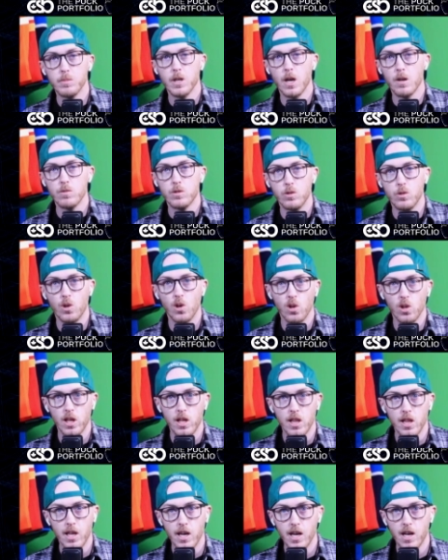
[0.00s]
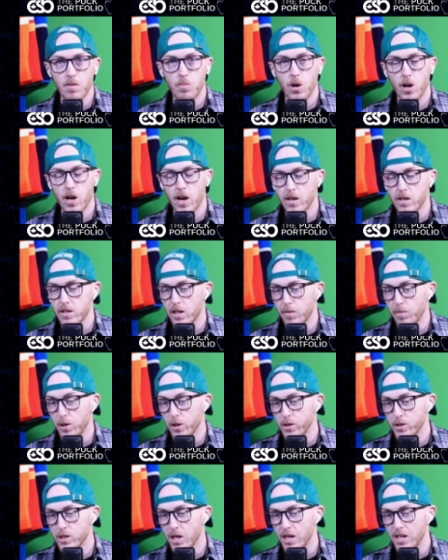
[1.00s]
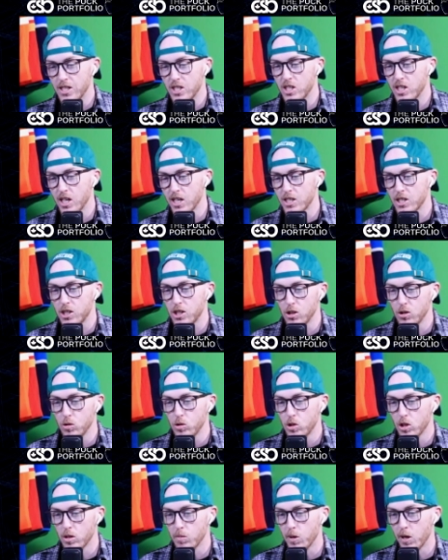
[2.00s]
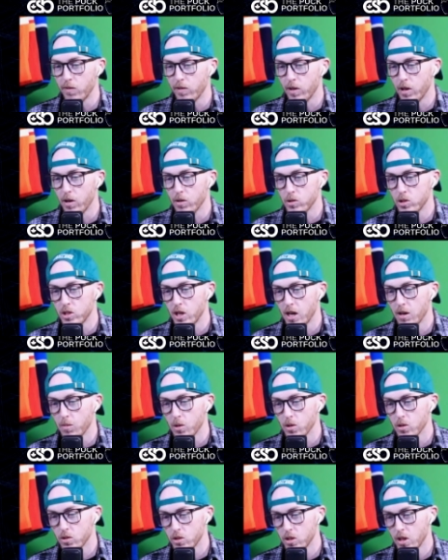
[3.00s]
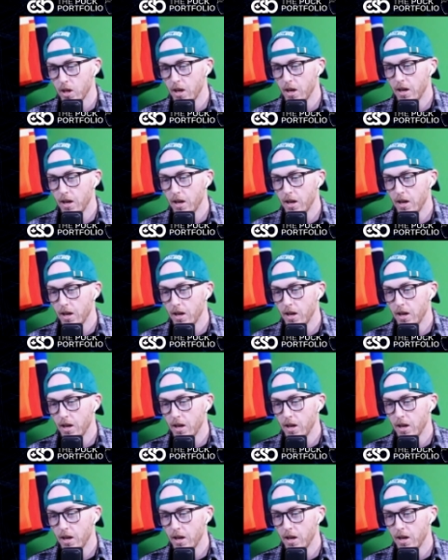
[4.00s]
out to an early lead, but ended up losing 6-2 to the Buffalo Sabres.